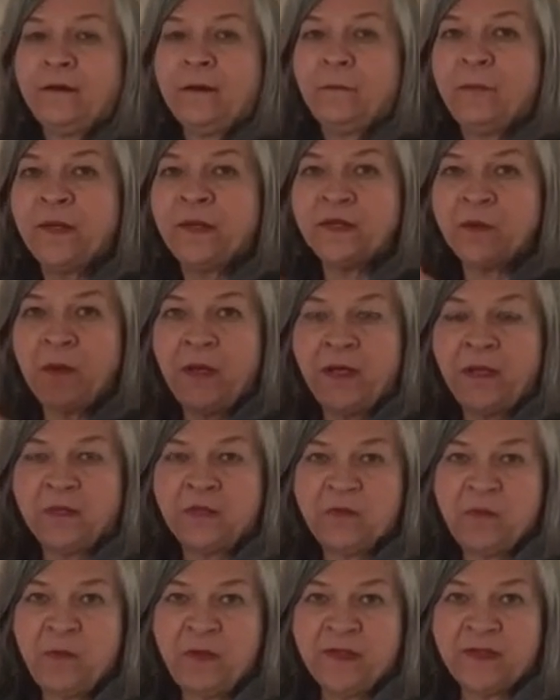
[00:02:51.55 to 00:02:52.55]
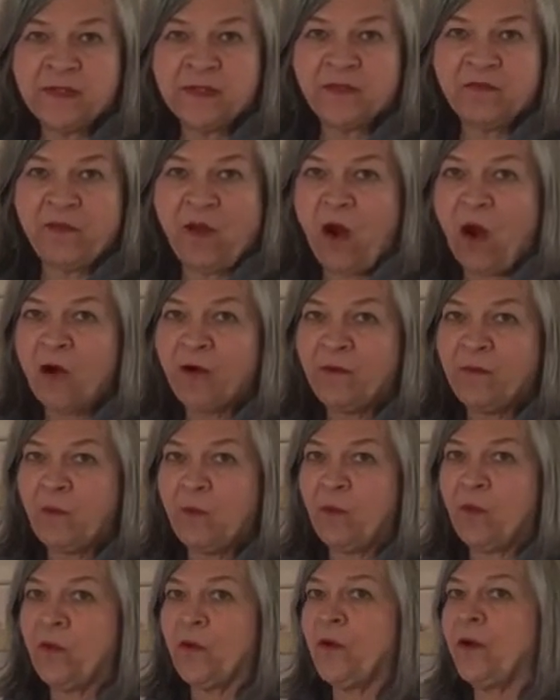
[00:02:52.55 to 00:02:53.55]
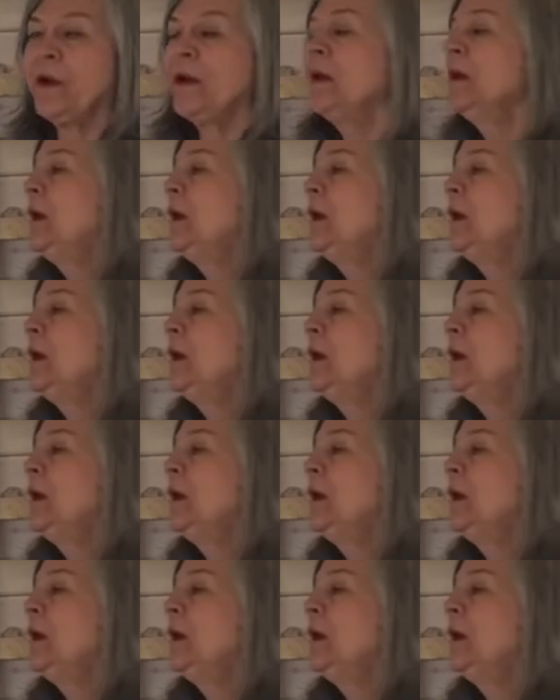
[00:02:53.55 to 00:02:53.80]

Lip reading: between two pieces of cardboard.